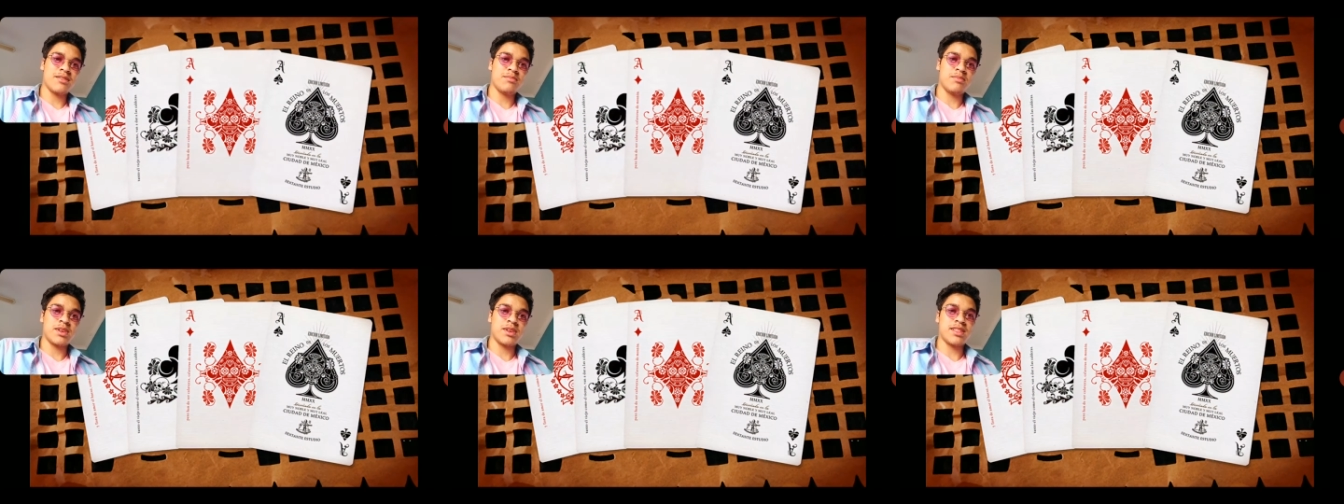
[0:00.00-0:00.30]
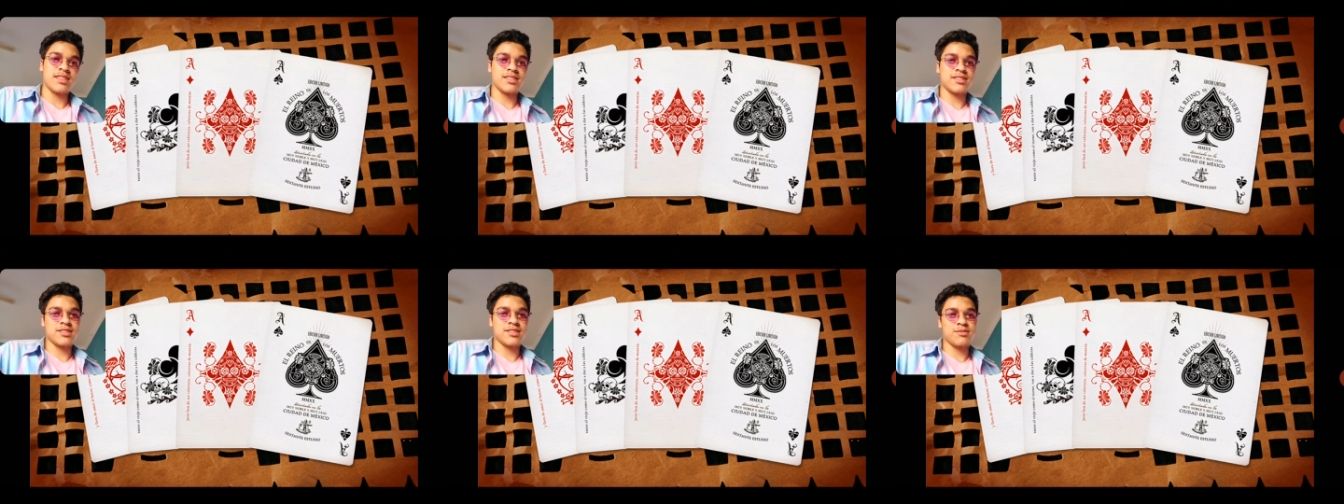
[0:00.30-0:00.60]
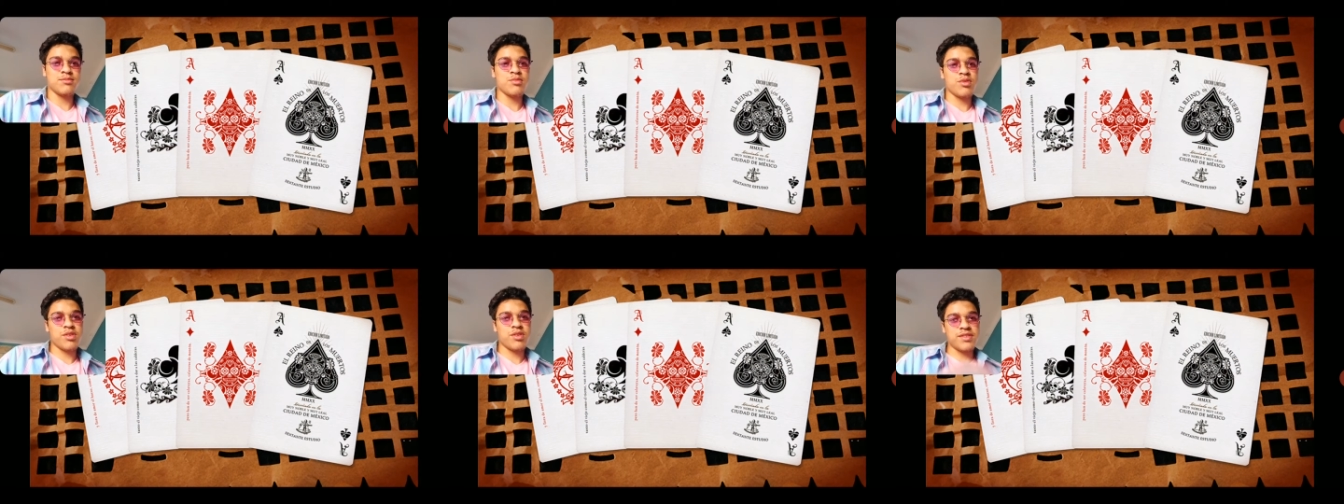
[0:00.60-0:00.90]
but this is
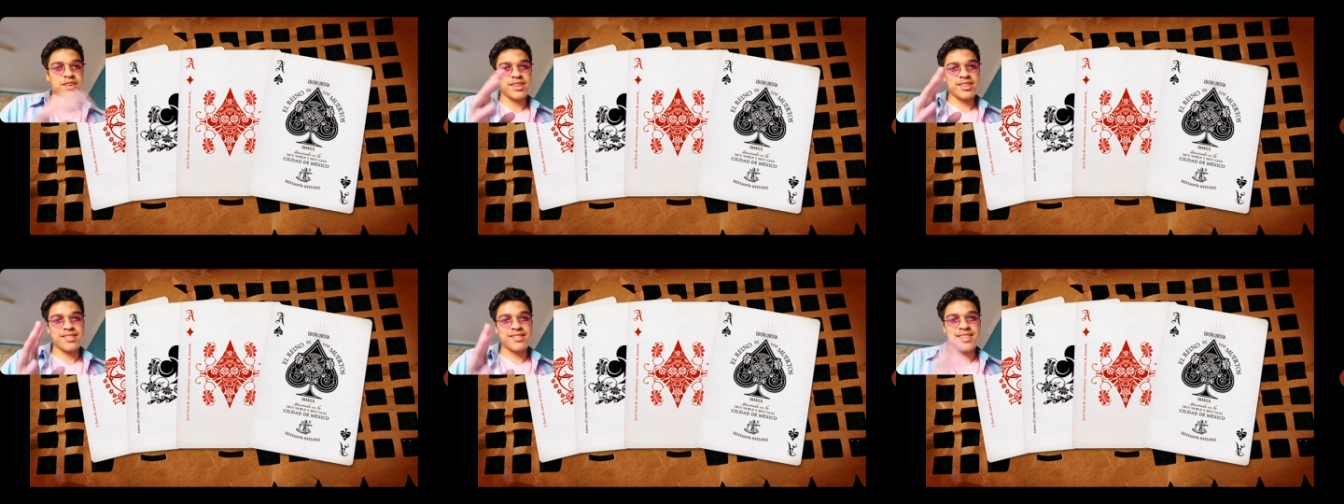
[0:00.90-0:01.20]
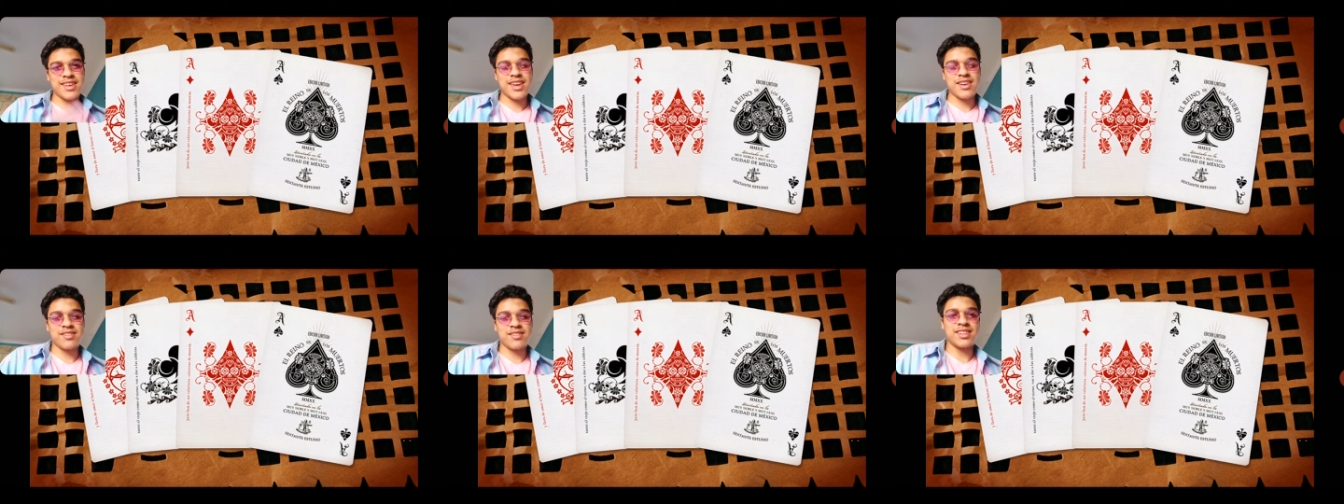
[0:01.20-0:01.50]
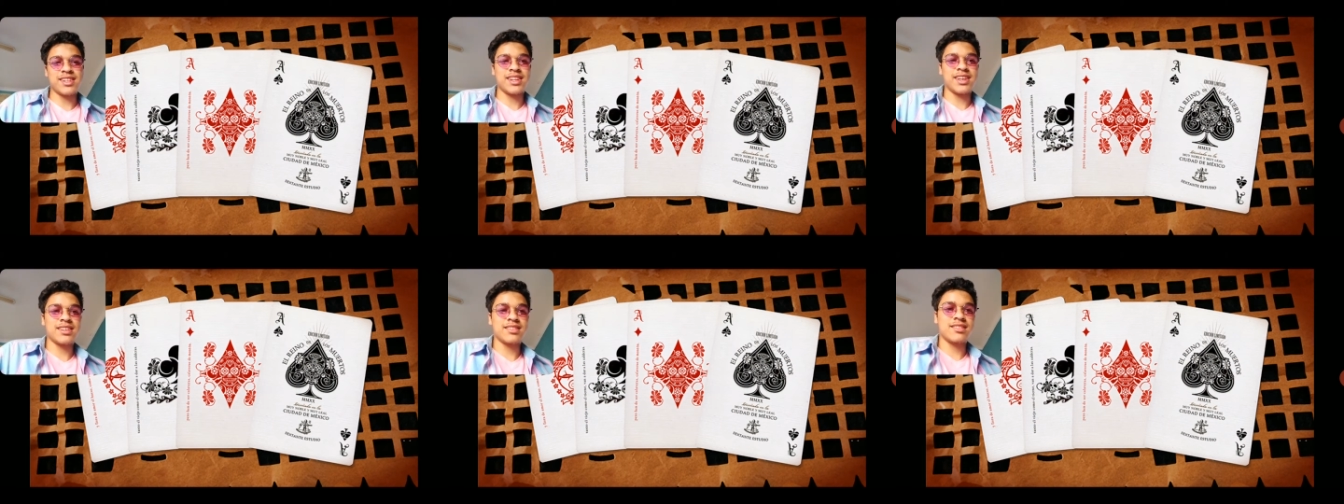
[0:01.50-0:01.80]
more of a Day of
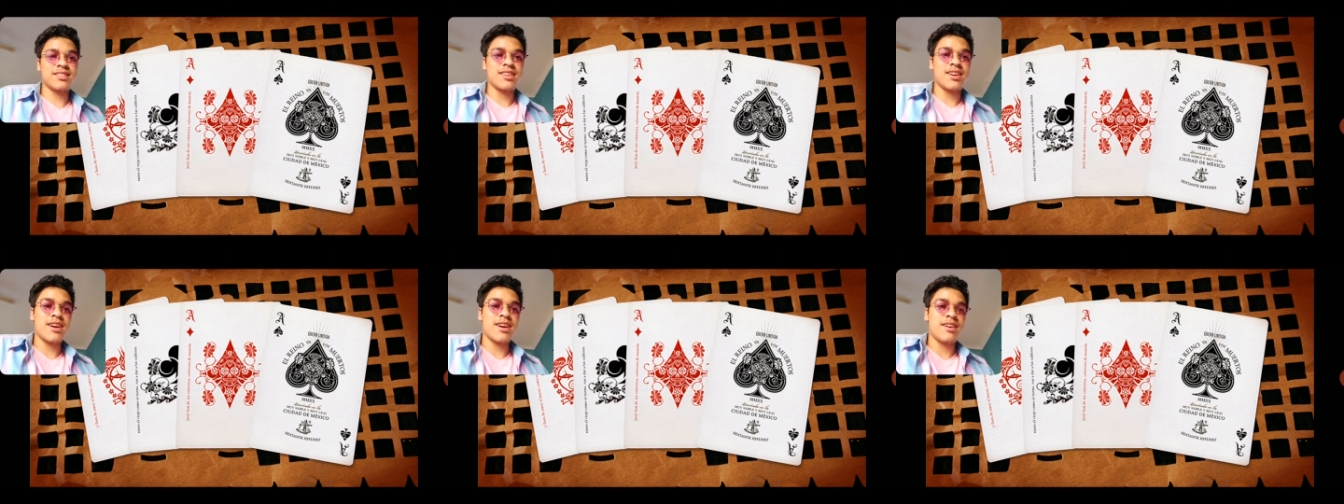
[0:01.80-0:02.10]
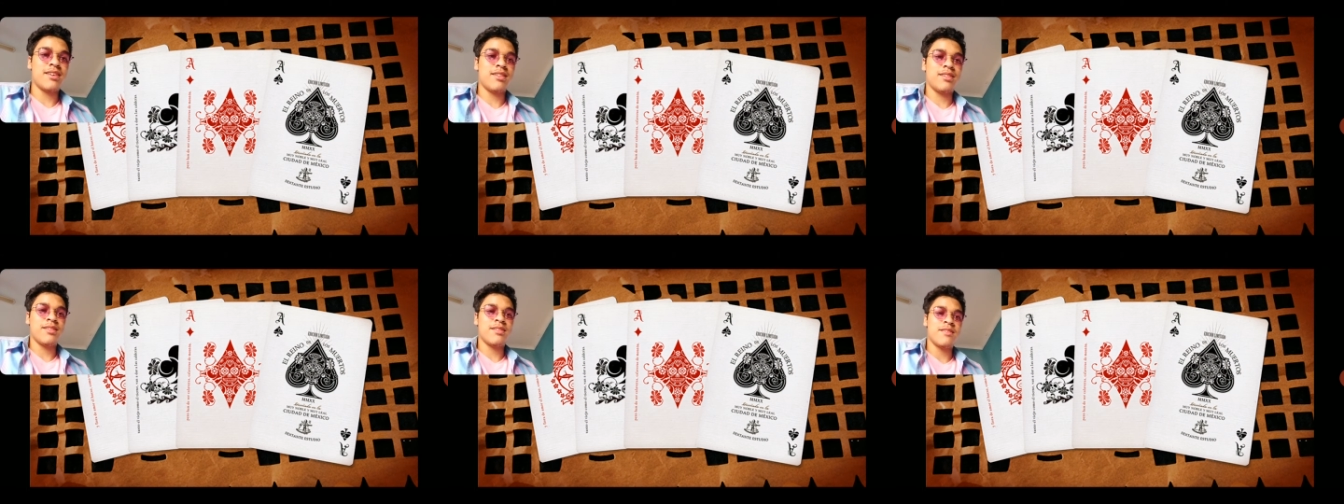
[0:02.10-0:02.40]
the Dead style.